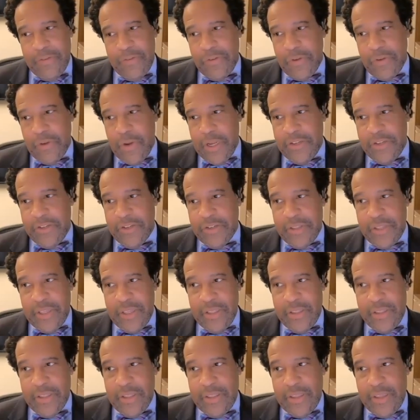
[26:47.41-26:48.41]
And so I just
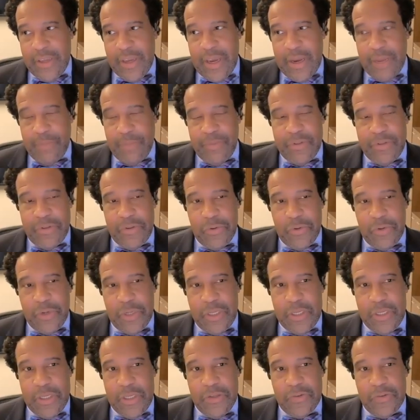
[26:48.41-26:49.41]
think that the
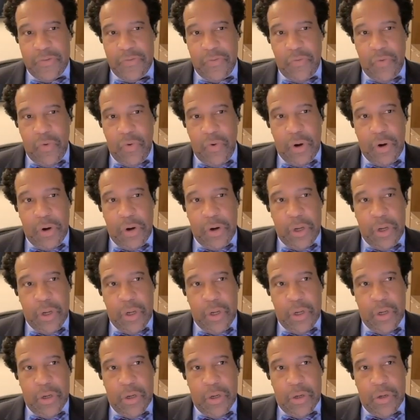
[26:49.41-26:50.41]
opportunities for
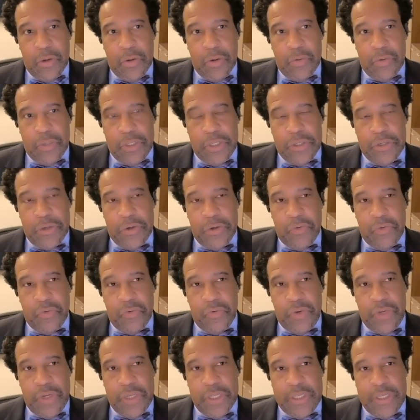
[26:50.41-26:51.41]
you know,
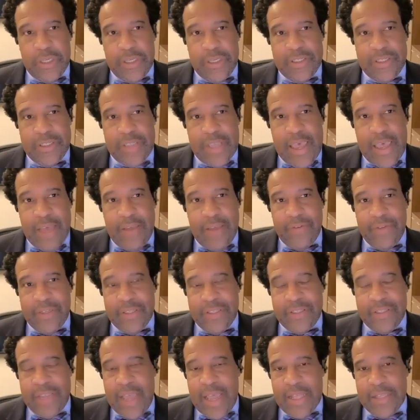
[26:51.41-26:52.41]
really
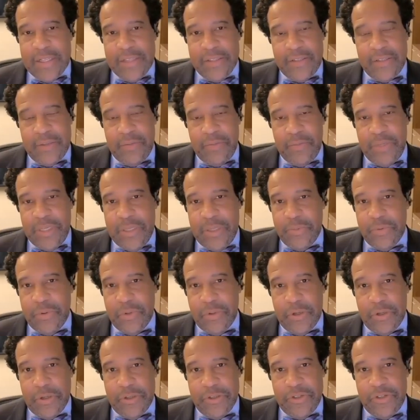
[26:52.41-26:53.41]
savvy, talented
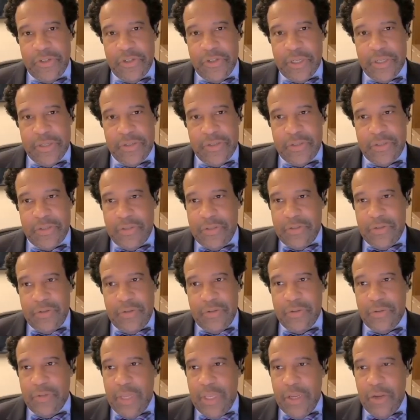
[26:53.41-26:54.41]
people are just
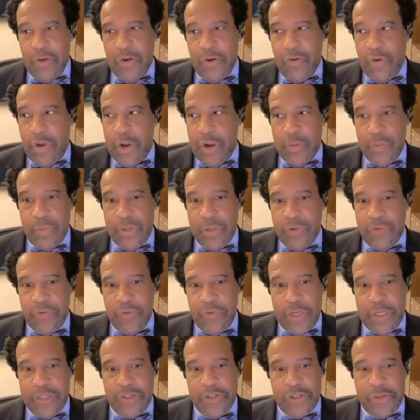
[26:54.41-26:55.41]
incredibly
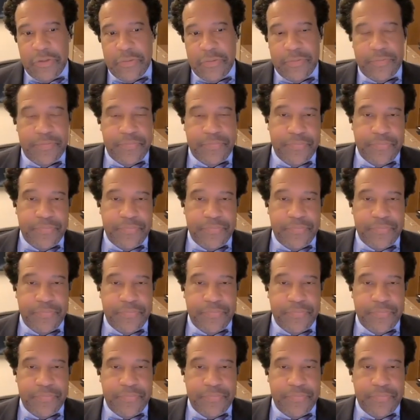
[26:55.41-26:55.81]
rich.